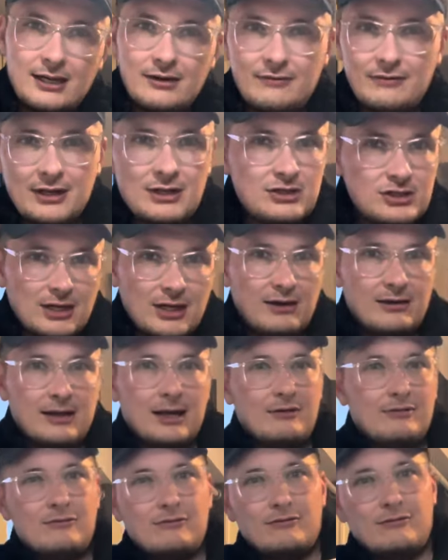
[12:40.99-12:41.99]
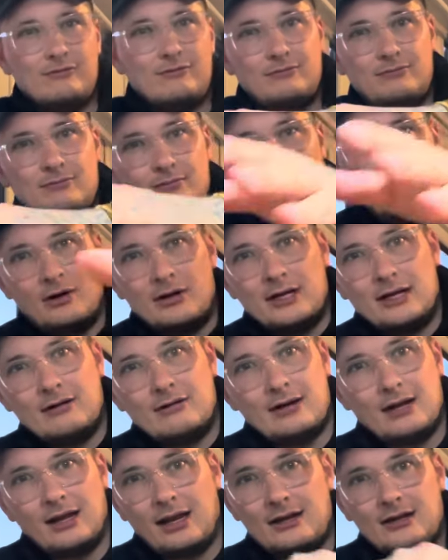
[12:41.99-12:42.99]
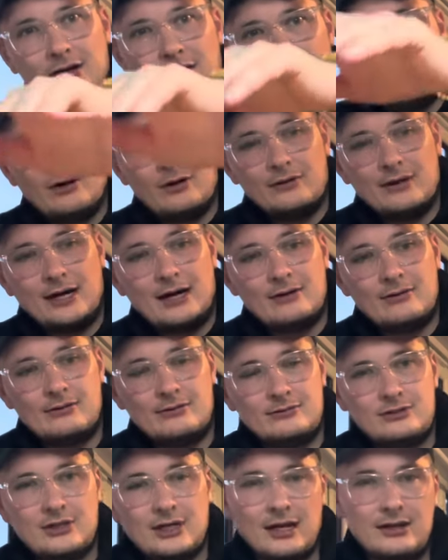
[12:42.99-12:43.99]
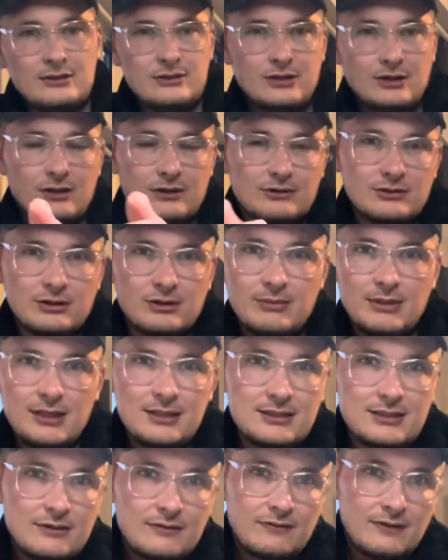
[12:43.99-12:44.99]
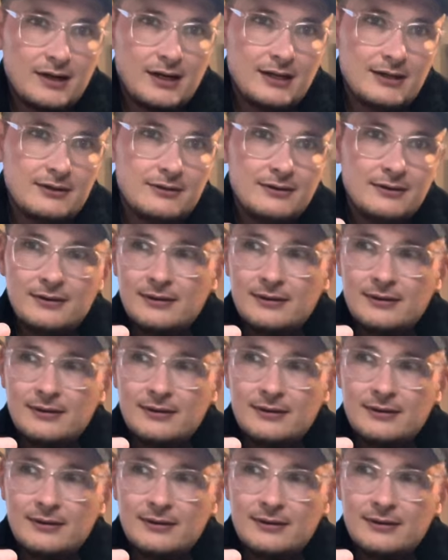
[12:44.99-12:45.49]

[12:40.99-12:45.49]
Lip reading: Eventually I'll get on here and I'll edit it all down and change it all so it'll be easy to find.